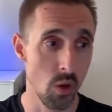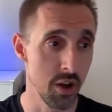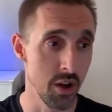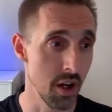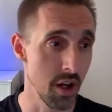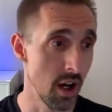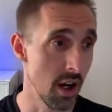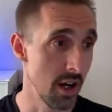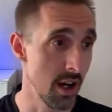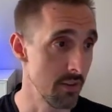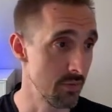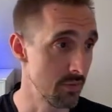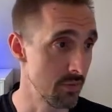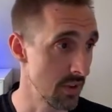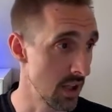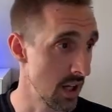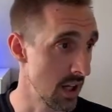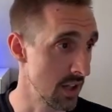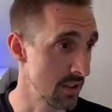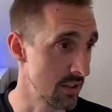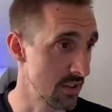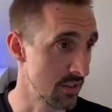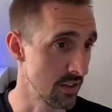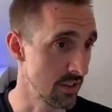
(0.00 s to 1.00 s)
I've
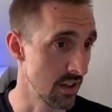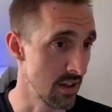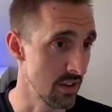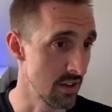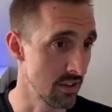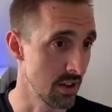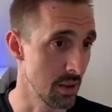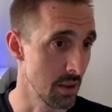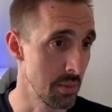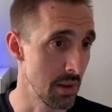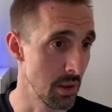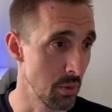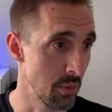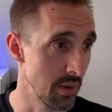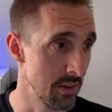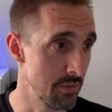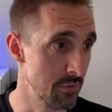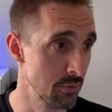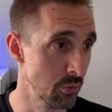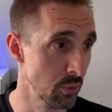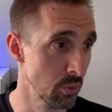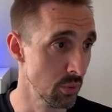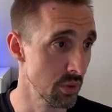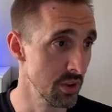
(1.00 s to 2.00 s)
decided is going to be the way
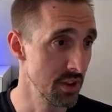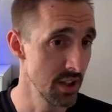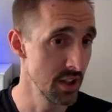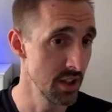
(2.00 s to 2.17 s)
forward.